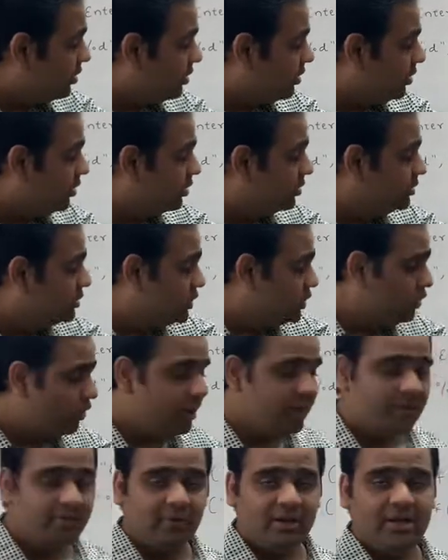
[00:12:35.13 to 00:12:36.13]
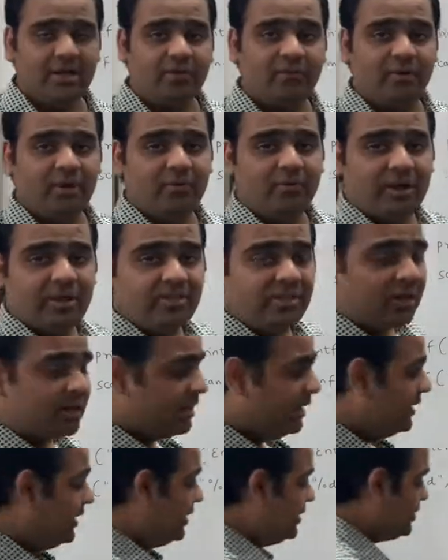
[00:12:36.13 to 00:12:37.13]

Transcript: 0 equal 1, the condition